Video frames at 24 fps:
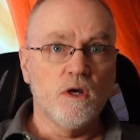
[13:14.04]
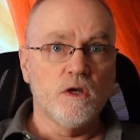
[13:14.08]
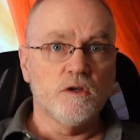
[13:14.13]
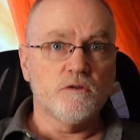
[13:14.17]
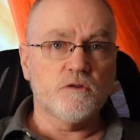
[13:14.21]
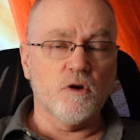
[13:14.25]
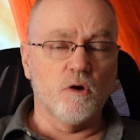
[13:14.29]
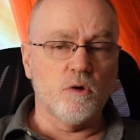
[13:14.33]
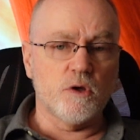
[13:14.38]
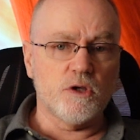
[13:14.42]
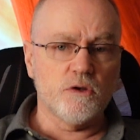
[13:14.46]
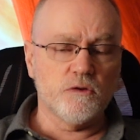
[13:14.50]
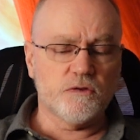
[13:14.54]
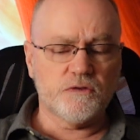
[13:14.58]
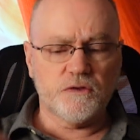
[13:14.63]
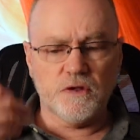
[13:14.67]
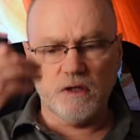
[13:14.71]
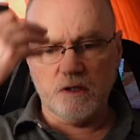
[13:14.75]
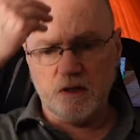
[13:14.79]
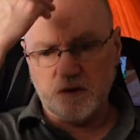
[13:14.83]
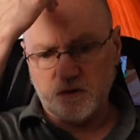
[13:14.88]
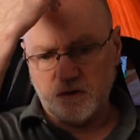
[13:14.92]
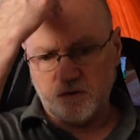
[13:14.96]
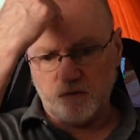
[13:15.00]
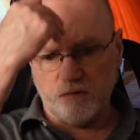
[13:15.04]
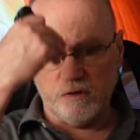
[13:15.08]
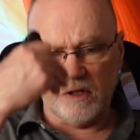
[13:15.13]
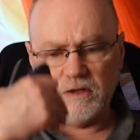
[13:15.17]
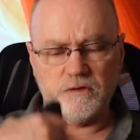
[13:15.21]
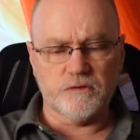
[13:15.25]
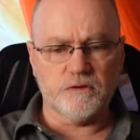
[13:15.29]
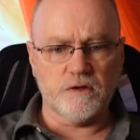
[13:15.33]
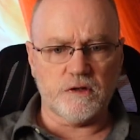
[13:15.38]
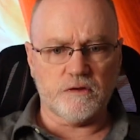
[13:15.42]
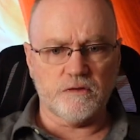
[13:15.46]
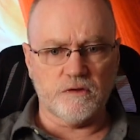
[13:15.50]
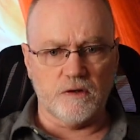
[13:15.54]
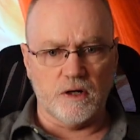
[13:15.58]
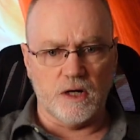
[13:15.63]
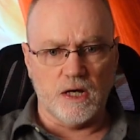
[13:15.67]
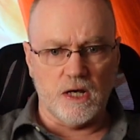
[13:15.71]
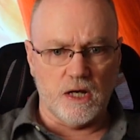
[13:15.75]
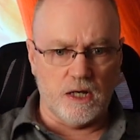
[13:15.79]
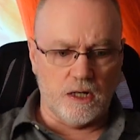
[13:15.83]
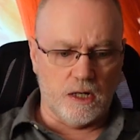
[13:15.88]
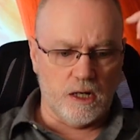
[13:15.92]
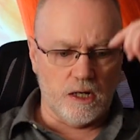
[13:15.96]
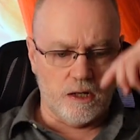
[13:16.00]
so you see this 3, 6, and
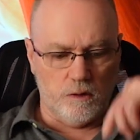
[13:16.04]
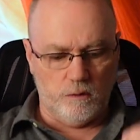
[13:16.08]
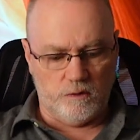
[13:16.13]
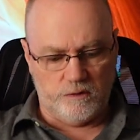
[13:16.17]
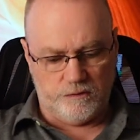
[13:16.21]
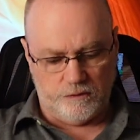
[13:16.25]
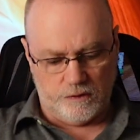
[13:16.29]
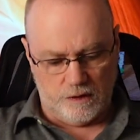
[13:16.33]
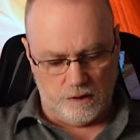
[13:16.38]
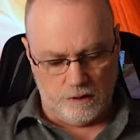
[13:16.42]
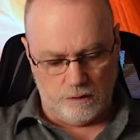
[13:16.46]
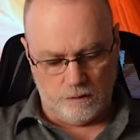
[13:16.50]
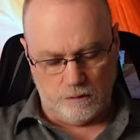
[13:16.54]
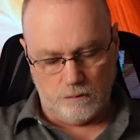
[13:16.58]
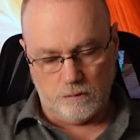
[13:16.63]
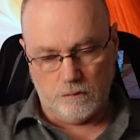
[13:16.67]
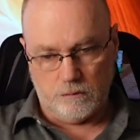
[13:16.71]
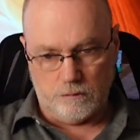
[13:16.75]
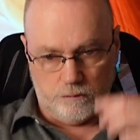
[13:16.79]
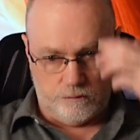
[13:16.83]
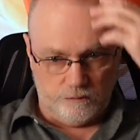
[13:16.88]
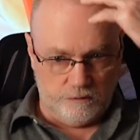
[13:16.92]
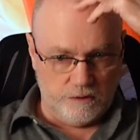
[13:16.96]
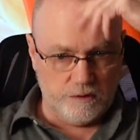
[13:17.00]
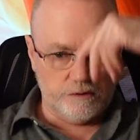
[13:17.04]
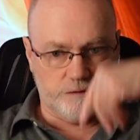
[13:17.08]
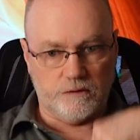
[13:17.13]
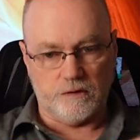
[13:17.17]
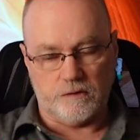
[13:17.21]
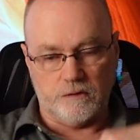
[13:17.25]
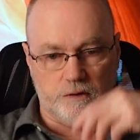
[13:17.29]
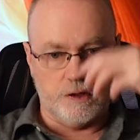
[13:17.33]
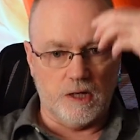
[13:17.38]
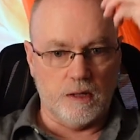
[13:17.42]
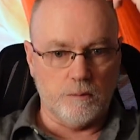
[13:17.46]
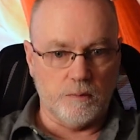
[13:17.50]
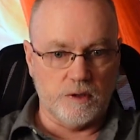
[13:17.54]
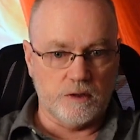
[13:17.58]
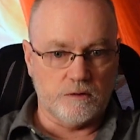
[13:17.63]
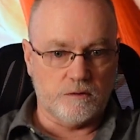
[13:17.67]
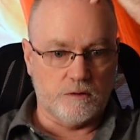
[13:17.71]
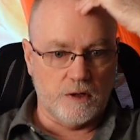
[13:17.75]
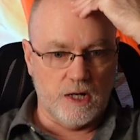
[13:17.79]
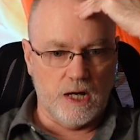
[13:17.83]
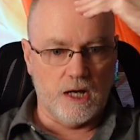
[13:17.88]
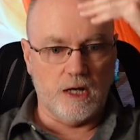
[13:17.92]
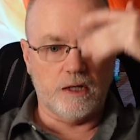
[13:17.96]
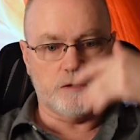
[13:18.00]
9. I always say 3, 6, and 9, but
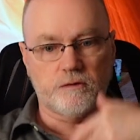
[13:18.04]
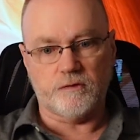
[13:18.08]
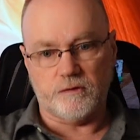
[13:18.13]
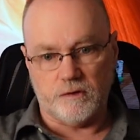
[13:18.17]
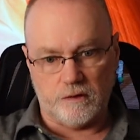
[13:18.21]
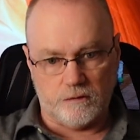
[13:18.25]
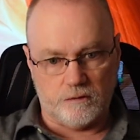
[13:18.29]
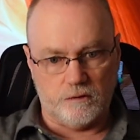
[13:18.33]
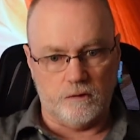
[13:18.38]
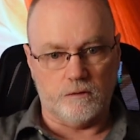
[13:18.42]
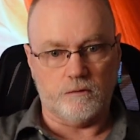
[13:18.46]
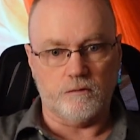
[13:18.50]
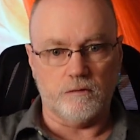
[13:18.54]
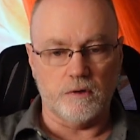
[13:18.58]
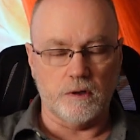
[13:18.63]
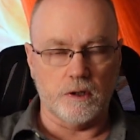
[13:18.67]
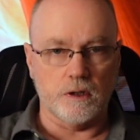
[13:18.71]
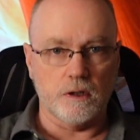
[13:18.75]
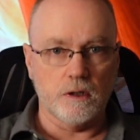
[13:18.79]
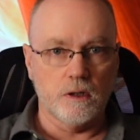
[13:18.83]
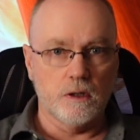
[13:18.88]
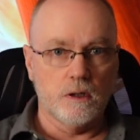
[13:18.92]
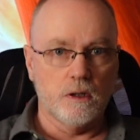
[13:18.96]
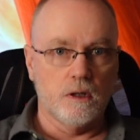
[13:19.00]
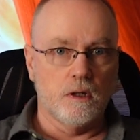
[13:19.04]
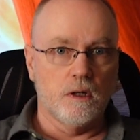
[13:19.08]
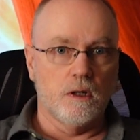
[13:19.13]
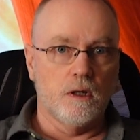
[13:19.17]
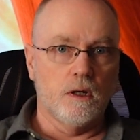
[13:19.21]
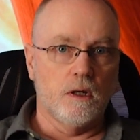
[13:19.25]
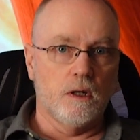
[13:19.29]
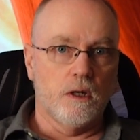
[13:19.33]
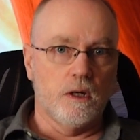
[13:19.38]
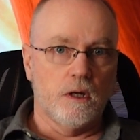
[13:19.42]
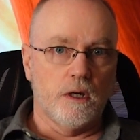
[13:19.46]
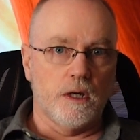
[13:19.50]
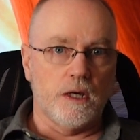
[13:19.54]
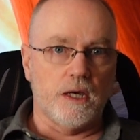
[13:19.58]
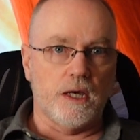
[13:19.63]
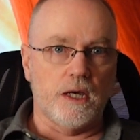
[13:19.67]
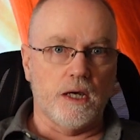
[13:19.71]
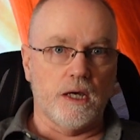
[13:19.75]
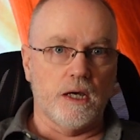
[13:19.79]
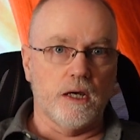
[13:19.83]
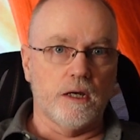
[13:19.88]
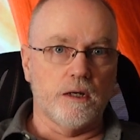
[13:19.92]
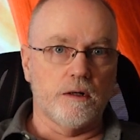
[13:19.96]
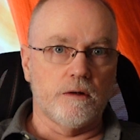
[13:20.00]
it's 9, 6, and 3.
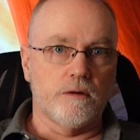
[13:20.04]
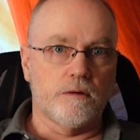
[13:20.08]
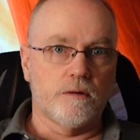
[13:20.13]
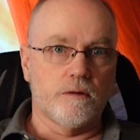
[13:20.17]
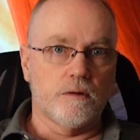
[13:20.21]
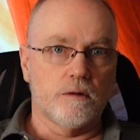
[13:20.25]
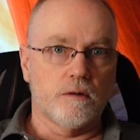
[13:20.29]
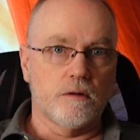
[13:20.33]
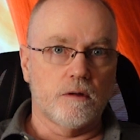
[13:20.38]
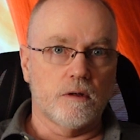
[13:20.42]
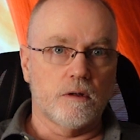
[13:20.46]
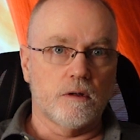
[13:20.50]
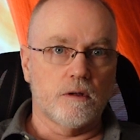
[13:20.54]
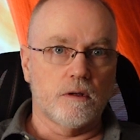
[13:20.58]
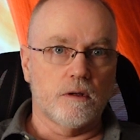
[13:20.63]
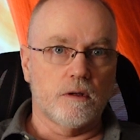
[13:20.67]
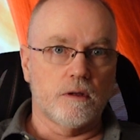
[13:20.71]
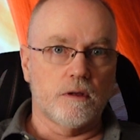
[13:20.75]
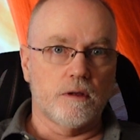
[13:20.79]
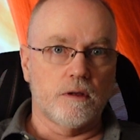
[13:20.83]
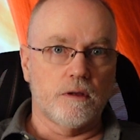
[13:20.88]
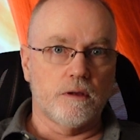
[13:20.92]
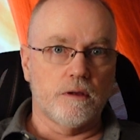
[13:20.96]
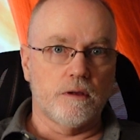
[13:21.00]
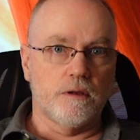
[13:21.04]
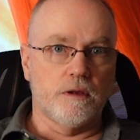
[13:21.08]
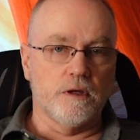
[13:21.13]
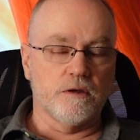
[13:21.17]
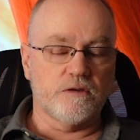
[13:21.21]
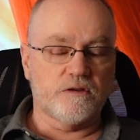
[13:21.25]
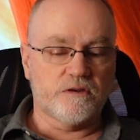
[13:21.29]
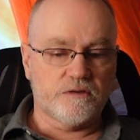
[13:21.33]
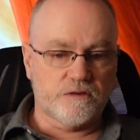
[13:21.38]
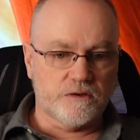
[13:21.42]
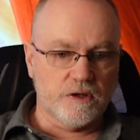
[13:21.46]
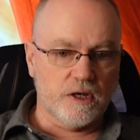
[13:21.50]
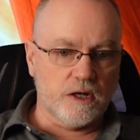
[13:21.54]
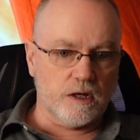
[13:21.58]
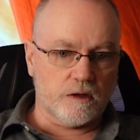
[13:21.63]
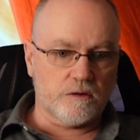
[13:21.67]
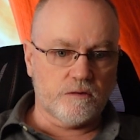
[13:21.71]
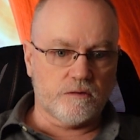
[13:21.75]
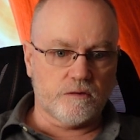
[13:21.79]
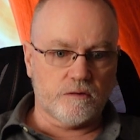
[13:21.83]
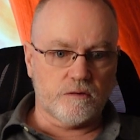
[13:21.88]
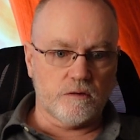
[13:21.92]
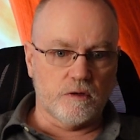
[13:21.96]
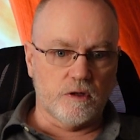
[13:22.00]
And the
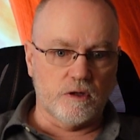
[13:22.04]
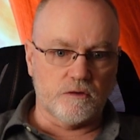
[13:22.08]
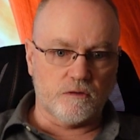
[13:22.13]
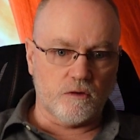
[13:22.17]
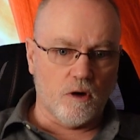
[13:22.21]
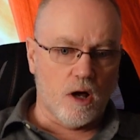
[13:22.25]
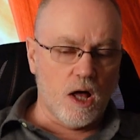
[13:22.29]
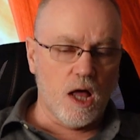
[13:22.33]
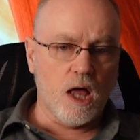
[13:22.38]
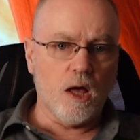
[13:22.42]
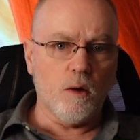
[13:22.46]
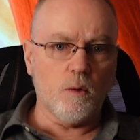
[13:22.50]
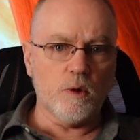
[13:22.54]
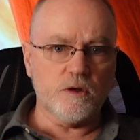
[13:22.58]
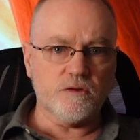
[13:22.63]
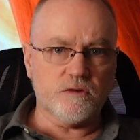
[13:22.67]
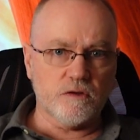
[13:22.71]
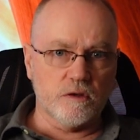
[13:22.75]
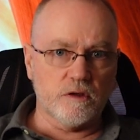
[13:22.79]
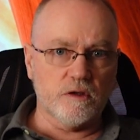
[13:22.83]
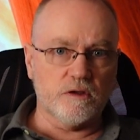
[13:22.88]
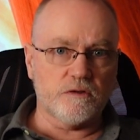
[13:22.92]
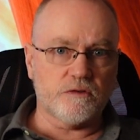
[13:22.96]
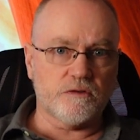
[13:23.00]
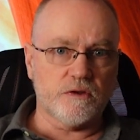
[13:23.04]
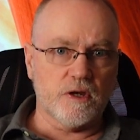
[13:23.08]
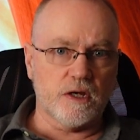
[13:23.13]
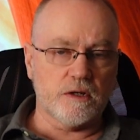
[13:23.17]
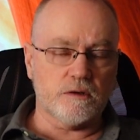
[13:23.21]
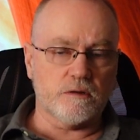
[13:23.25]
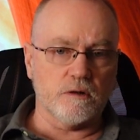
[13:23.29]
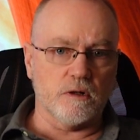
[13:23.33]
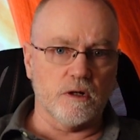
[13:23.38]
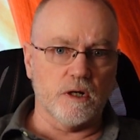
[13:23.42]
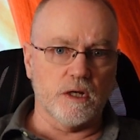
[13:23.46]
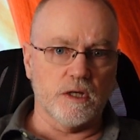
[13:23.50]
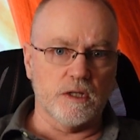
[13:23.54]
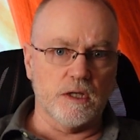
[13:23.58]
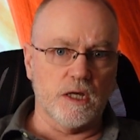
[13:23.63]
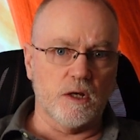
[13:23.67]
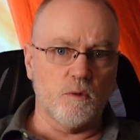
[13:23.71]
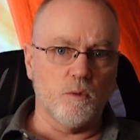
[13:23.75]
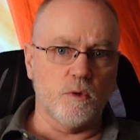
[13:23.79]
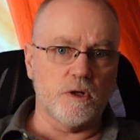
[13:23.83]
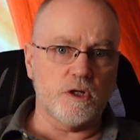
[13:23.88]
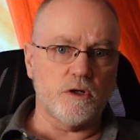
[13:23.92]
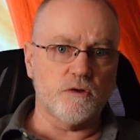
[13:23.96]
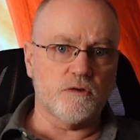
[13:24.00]
6 is always in the center. And
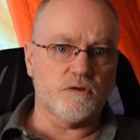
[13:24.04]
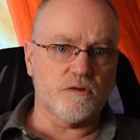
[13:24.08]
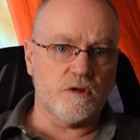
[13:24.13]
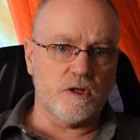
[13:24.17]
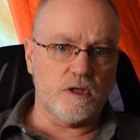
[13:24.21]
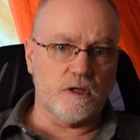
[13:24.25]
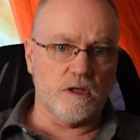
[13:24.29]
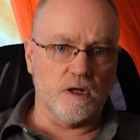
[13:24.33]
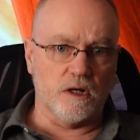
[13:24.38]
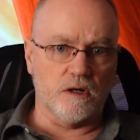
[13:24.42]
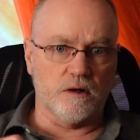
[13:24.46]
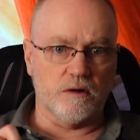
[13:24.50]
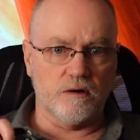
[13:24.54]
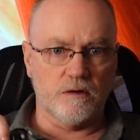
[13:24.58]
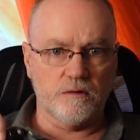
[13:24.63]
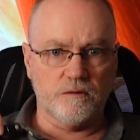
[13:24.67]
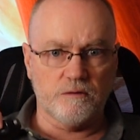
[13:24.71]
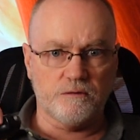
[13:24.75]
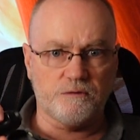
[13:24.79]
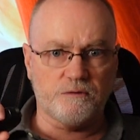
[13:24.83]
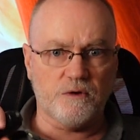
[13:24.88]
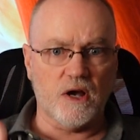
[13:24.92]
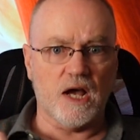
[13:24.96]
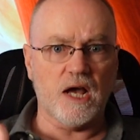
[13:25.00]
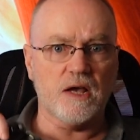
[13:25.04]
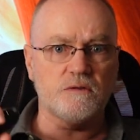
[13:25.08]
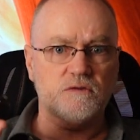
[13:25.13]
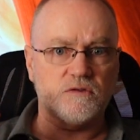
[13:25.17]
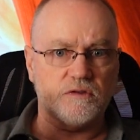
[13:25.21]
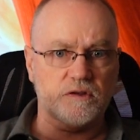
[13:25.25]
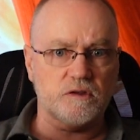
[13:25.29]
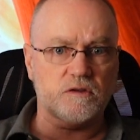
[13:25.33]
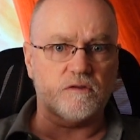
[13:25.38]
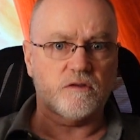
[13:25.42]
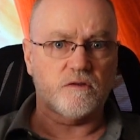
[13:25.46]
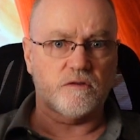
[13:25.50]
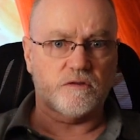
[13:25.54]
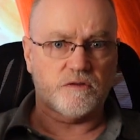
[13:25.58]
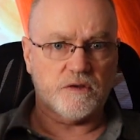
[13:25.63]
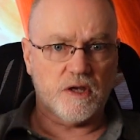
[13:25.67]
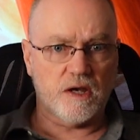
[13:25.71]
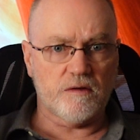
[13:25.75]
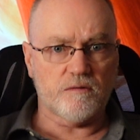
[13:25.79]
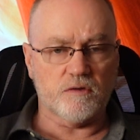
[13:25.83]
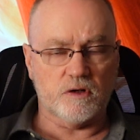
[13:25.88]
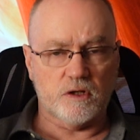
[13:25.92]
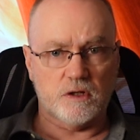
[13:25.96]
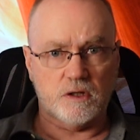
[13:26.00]
then when you see the 5, 6, and
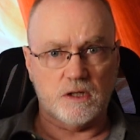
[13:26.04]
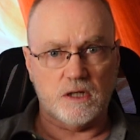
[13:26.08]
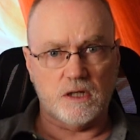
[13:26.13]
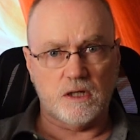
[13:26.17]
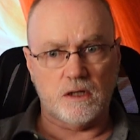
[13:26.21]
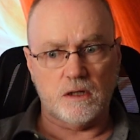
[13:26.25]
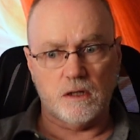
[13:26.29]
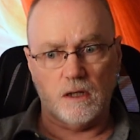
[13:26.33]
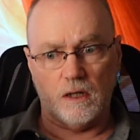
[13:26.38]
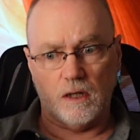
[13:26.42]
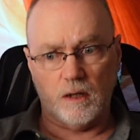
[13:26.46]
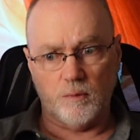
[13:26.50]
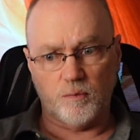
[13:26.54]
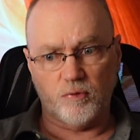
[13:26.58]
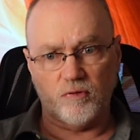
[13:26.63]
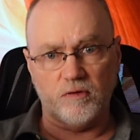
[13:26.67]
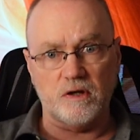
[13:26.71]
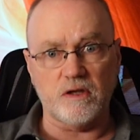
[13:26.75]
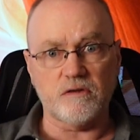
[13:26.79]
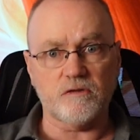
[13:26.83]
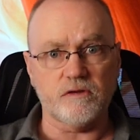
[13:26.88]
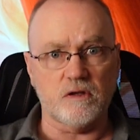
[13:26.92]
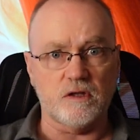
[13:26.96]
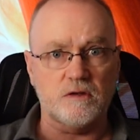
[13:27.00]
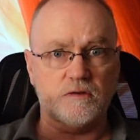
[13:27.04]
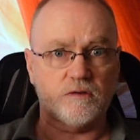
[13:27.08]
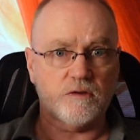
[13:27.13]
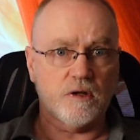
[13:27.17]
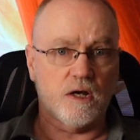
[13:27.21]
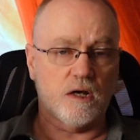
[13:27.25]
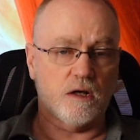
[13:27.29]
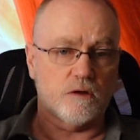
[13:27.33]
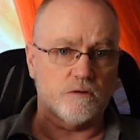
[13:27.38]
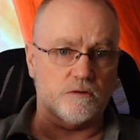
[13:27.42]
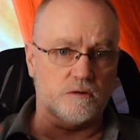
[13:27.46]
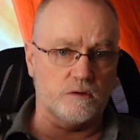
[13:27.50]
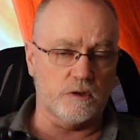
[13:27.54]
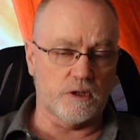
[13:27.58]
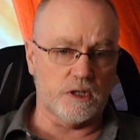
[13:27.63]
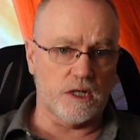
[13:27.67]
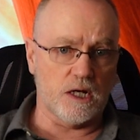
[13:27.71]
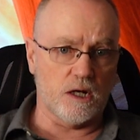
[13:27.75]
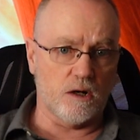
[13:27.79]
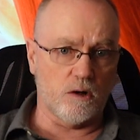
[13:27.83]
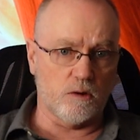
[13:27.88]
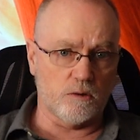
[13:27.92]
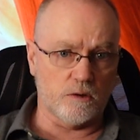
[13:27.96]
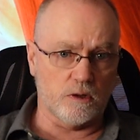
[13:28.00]
7 on the priestly cells on
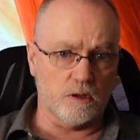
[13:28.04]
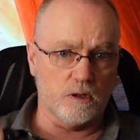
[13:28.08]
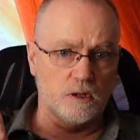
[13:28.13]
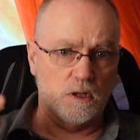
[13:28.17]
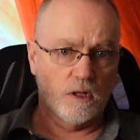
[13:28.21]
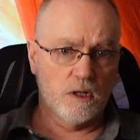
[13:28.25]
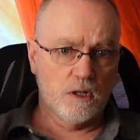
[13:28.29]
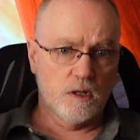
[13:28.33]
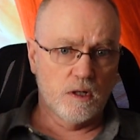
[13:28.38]
the